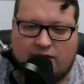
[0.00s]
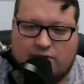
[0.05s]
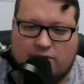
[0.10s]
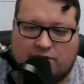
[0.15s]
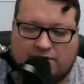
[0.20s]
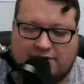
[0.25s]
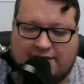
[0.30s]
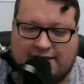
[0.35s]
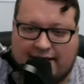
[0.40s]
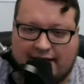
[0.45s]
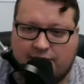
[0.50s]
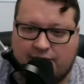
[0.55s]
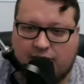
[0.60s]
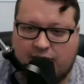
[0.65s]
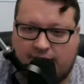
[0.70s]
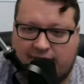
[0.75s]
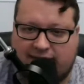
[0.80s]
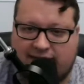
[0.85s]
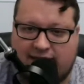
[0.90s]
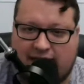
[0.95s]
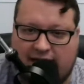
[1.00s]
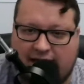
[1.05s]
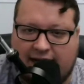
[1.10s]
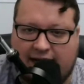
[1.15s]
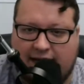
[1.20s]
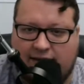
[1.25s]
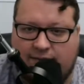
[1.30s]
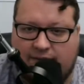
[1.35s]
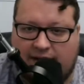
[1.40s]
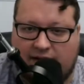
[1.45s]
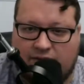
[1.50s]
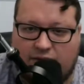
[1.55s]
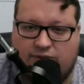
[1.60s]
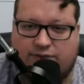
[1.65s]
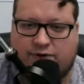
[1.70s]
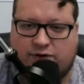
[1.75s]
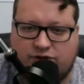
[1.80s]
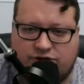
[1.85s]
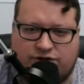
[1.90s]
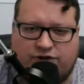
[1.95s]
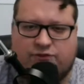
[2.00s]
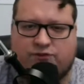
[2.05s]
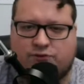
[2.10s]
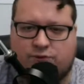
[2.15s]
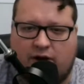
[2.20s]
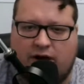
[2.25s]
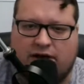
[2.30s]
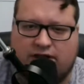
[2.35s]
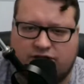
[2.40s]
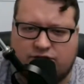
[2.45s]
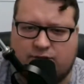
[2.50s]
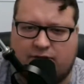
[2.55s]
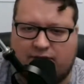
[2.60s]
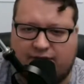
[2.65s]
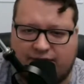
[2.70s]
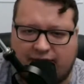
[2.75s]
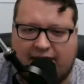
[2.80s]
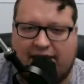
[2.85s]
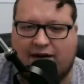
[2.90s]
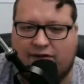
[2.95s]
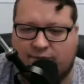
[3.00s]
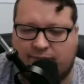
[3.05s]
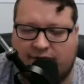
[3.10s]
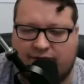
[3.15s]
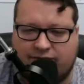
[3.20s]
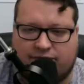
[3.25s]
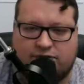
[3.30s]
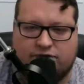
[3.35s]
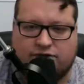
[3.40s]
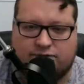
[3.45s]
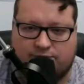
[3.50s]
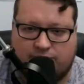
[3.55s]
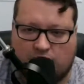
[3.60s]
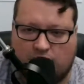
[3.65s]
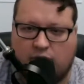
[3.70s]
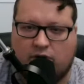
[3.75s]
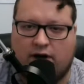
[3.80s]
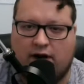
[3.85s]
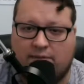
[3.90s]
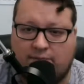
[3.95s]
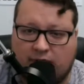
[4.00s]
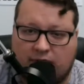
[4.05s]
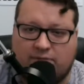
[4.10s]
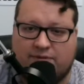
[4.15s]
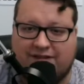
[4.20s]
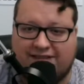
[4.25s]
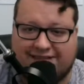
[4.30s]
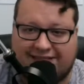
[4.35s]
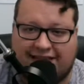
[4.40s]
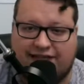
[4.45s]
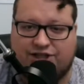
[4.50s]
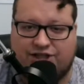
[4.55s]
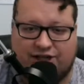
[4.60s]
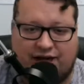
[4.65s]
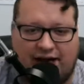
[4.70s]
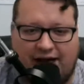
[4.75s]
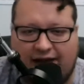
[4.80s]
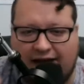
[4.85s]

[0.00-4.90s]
Well, today we're going to be talking about, first two as well. I just want to thank everybody for their support and mobilization.